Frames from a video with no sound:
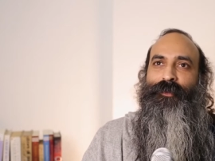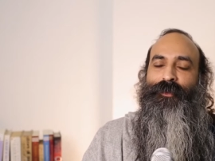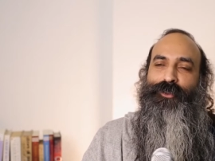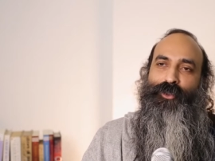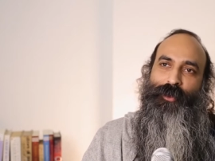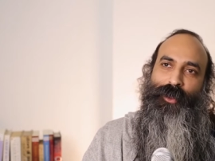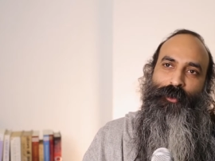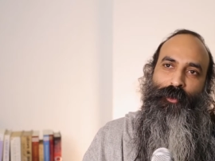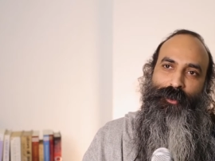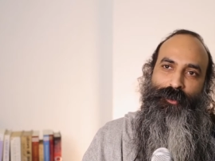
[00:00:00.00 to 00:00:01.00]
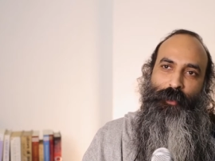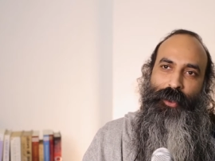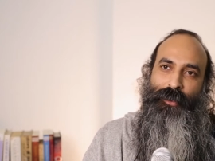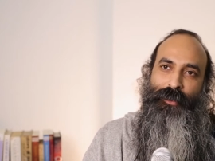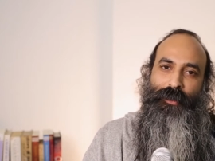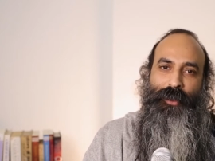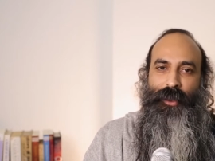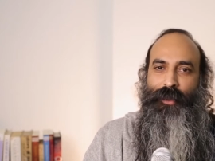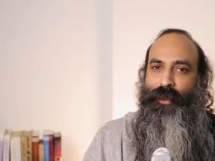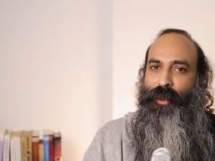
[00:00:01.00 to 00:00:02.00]
the story goes when
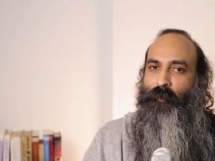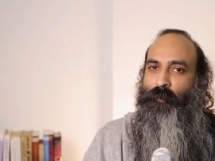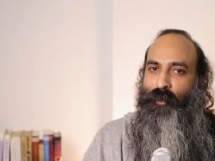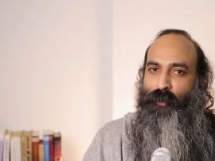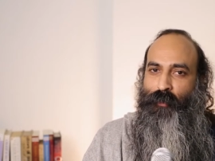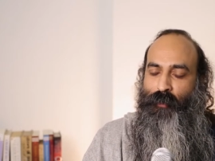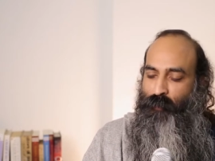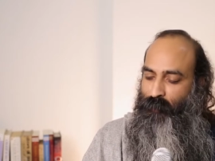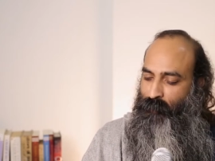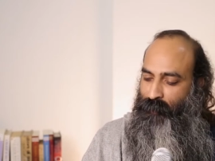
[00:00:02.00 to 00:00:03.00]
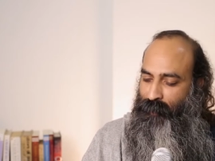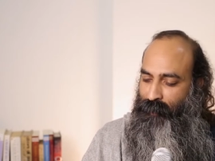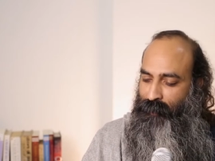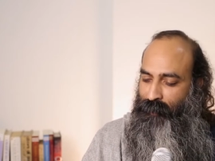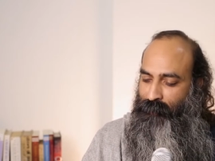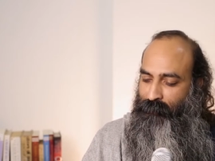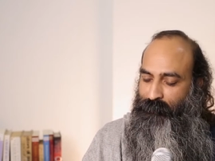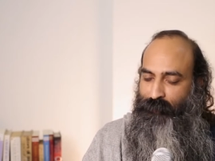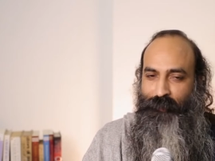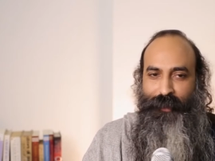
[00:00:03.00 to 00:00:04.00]
Naren came to uh,
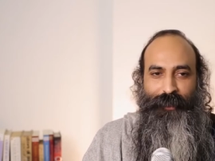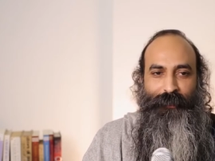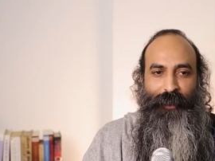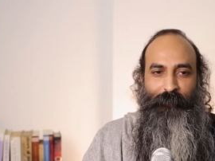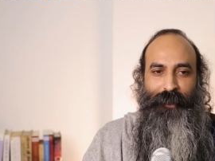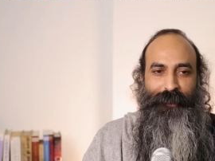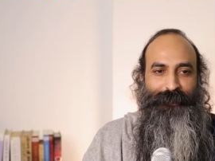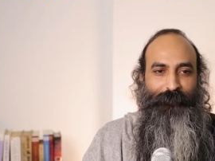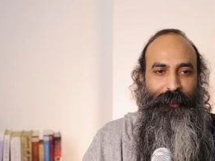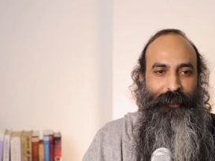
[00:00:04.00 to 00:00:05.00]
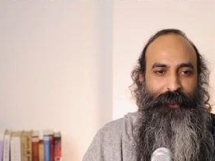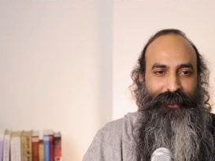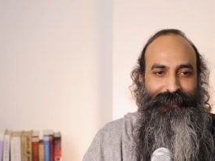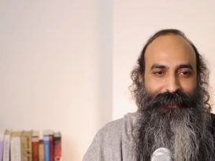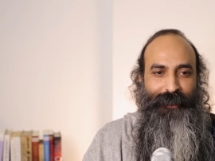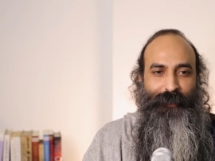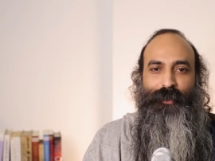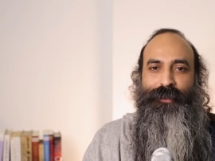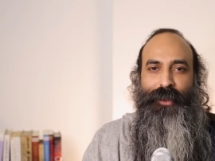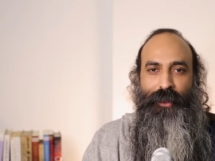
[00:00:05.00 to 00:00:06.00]
Ramakrishna Paramhansa, he
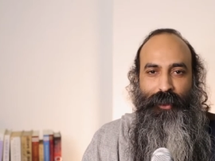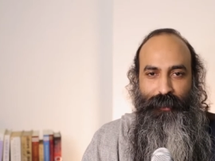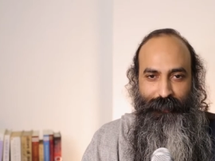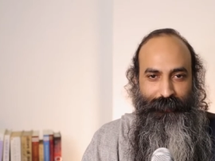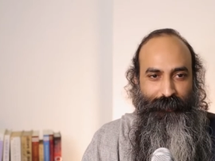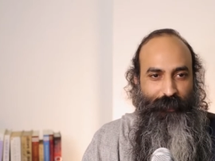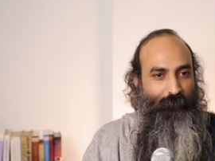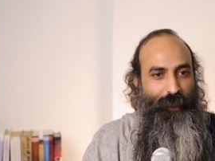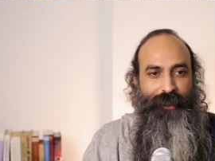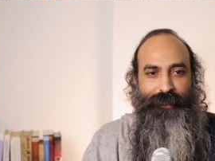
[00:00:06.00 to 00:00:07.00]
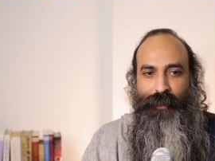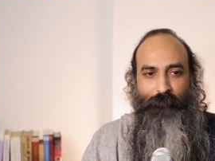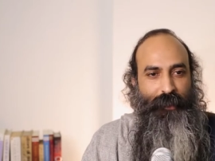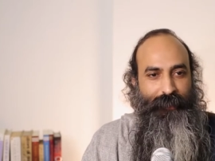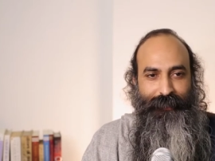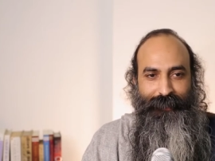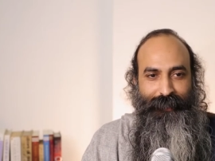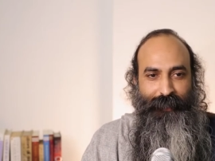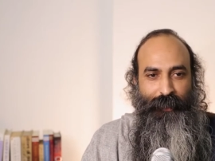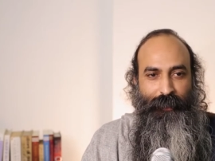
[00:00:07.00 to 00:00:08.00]
was Naren, you know, very stubborn,
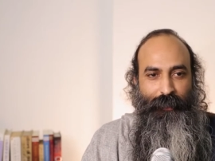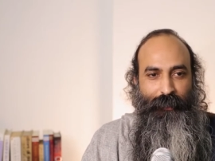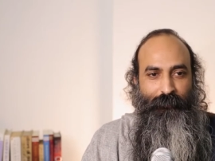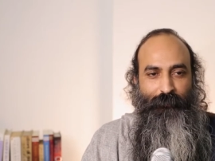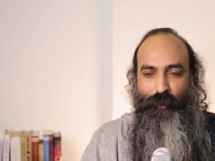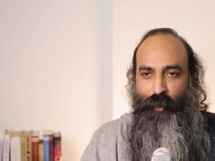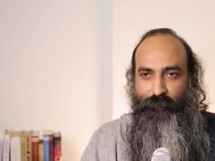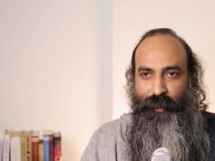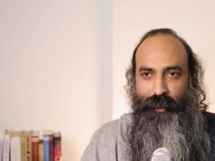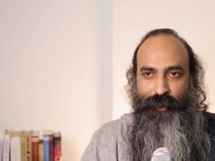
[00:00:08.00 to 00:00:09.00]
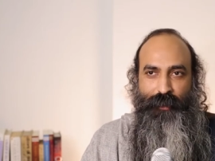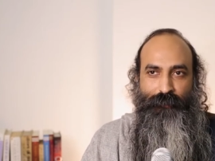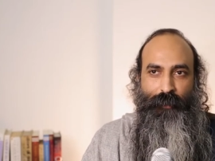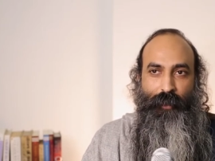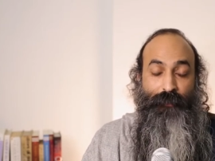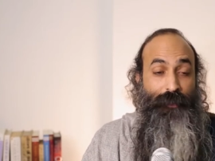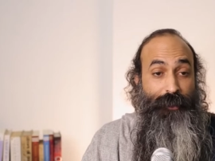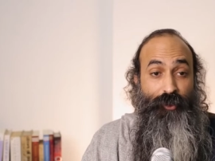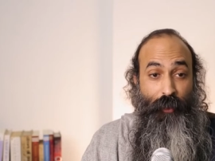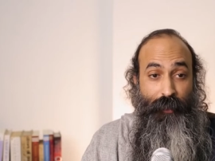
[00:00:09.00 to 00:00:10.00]
uh, full of energy, full of
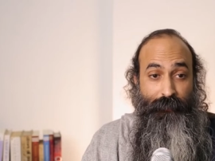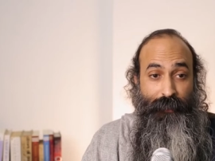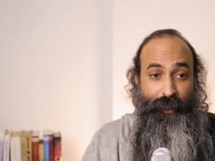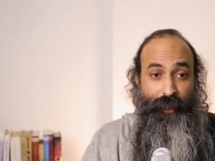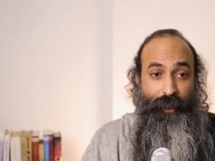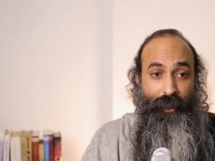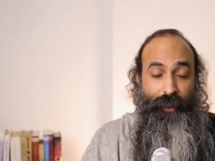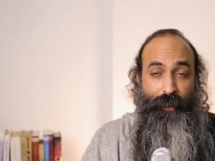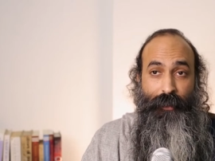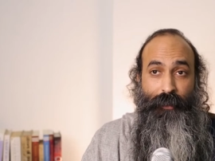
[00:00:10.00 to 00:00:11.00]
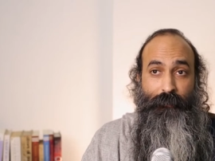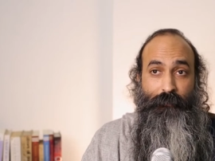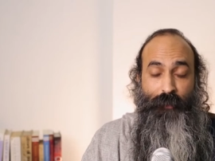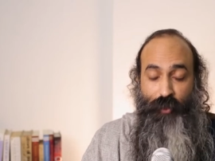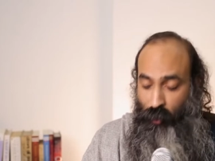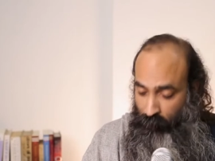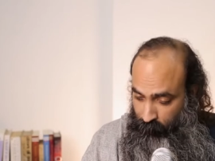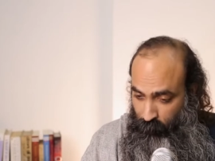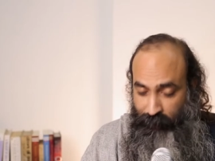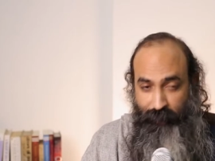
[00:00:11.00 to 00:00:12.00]
resolve, uh,
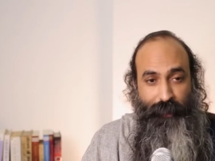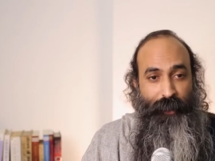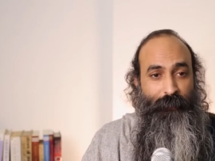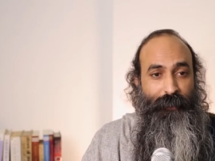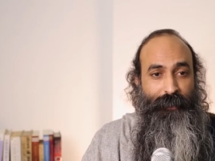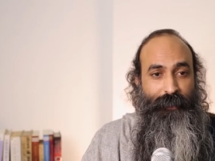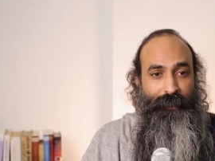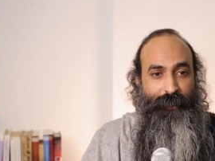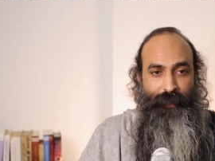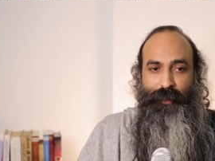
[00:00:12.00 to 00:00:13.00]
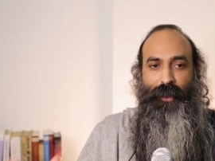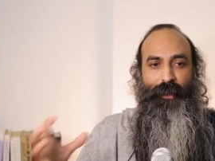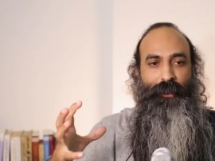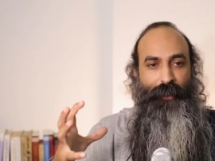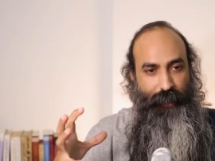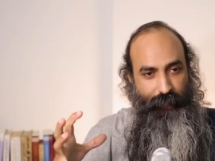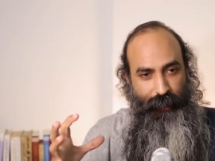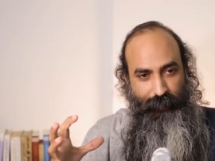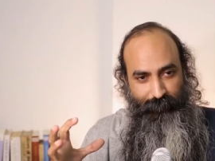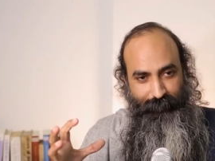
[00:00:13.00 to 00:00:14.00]
not bowing down, huh? like an
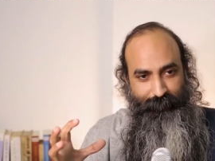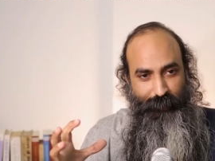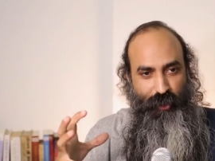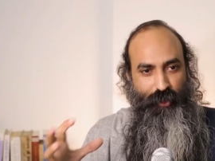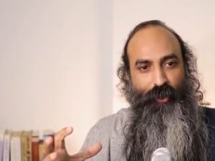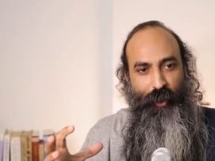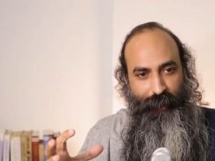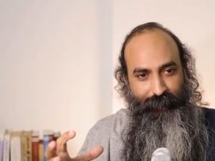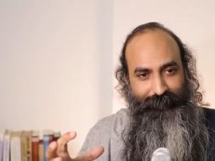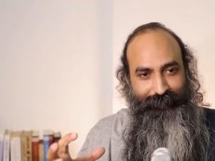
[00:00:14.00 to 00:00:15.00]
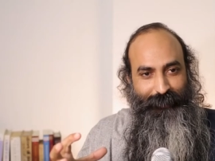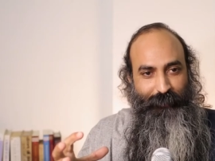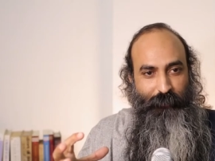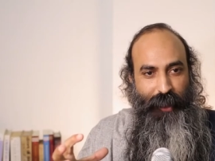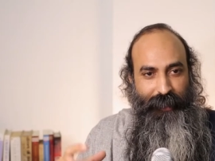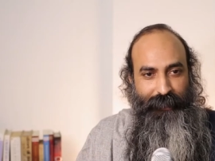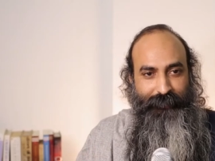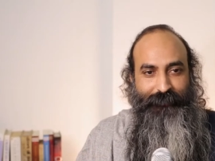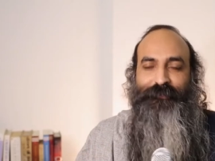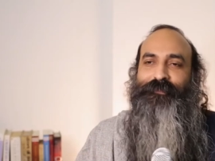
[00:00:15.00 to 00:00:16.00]
erect, strong man.